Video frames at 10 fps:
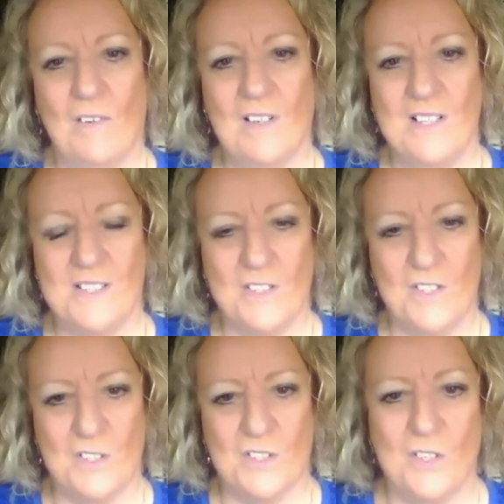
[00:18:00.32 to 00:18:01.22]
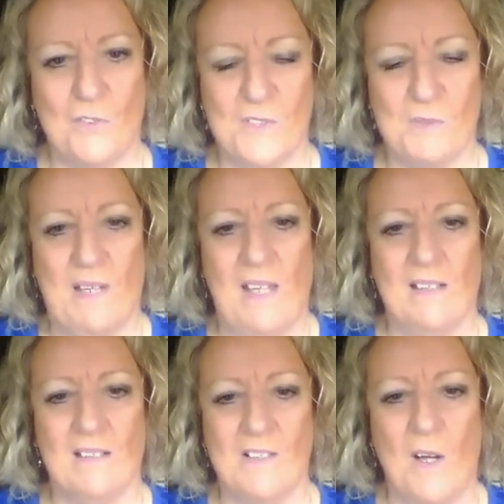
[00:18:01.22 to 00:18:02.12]
and listen to yourself speak
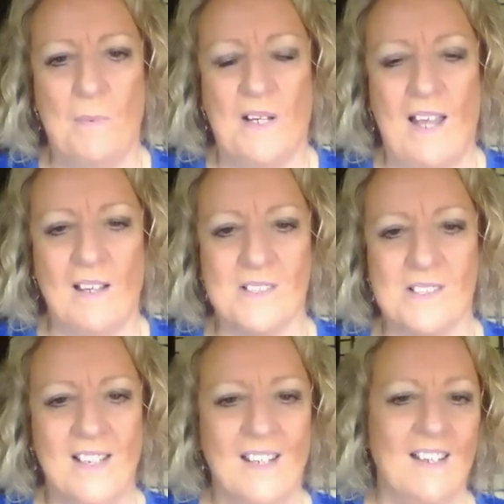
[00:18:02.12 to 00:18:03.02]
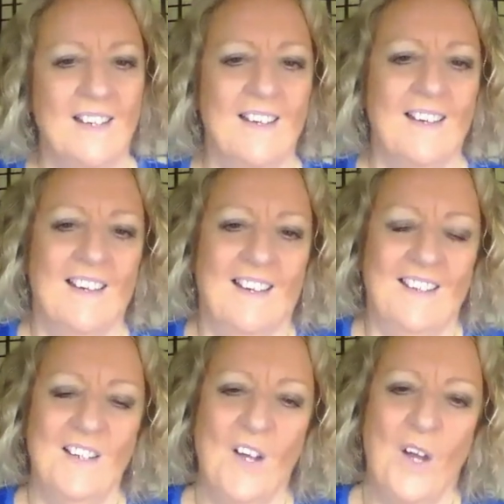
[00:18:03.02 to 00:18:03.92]
and type it out,
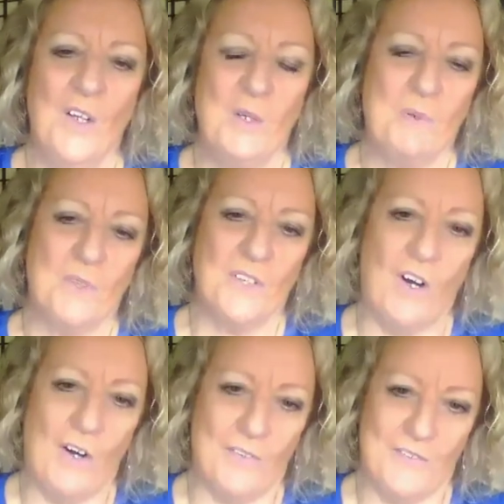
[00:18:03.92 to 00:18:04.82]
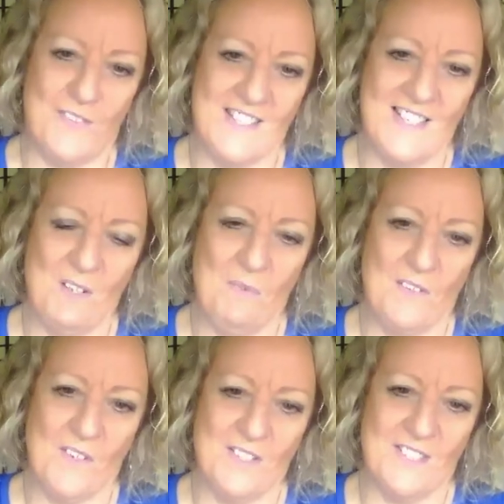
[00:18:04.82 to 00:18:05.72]
you know, you put it off. It's another one
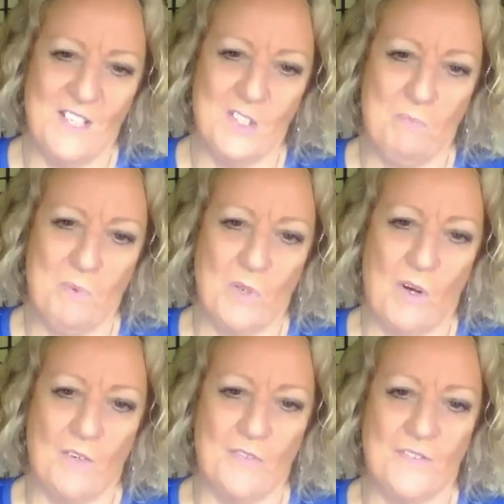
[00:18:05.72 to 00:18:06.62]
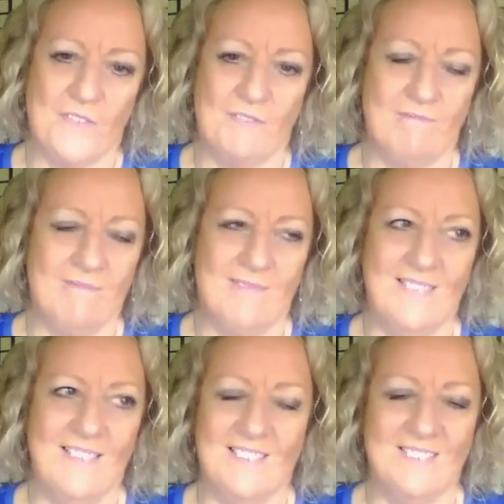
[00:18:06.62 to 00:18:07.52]
of those things you put off.
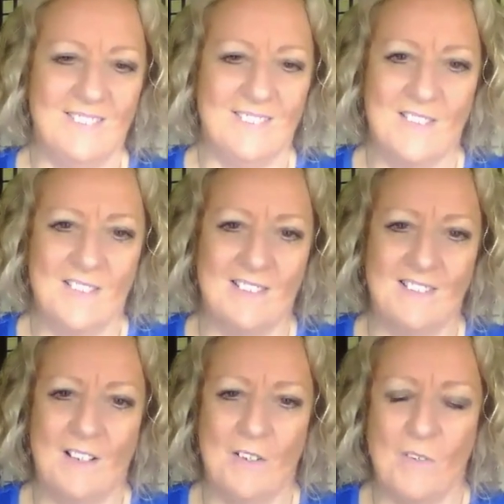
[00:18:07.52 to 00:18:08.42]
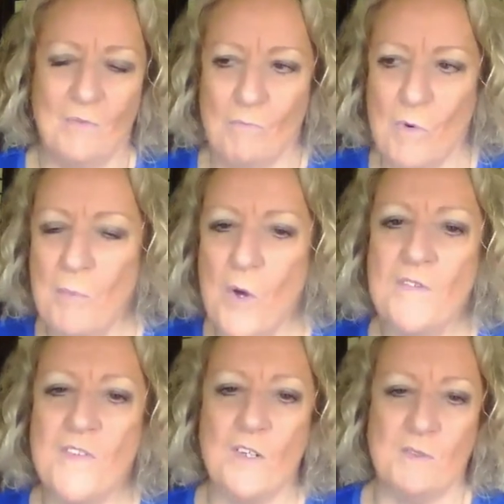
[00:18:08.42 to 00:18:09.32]
You know,
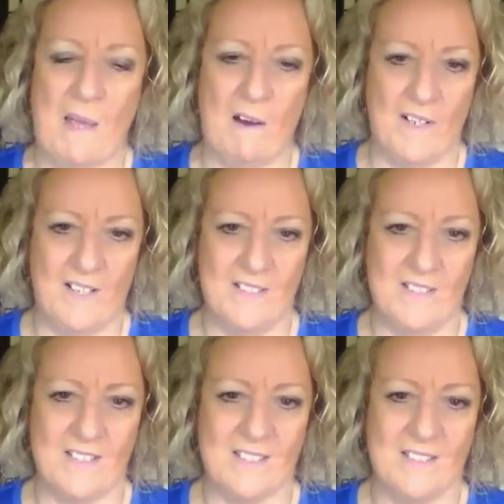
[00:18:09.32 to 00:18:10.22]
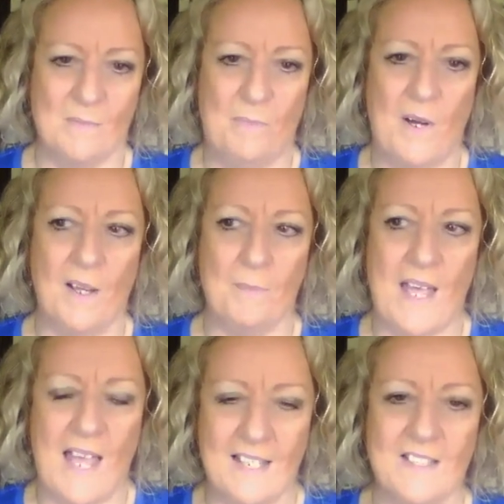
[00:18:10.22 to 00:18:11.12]
remove those barriers by
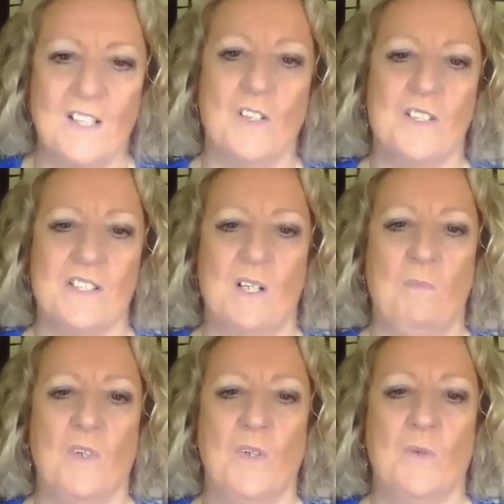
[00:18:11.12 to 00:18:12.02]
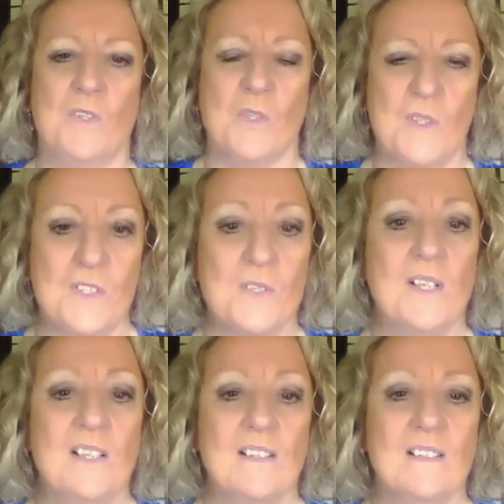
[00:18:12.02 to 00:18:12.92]
handing it on to someone who enjoys doing it.